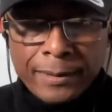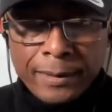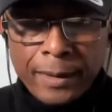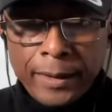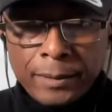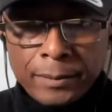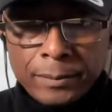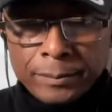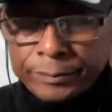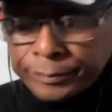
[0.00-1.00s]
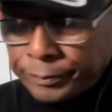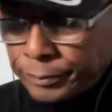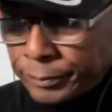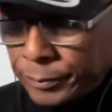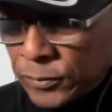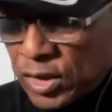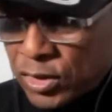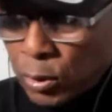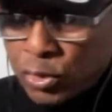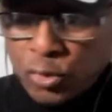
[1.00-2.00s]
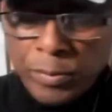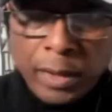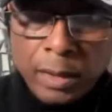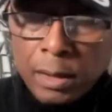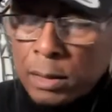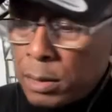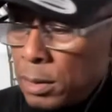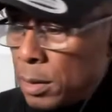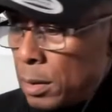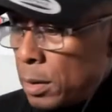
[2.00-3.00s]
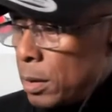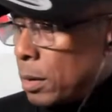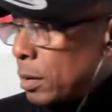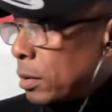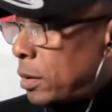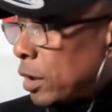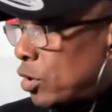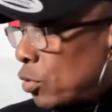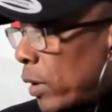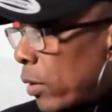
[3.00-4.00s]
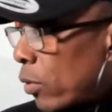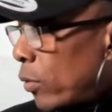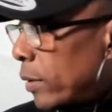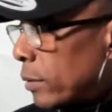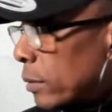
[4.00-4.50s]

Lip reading: All right, social media digital heroin.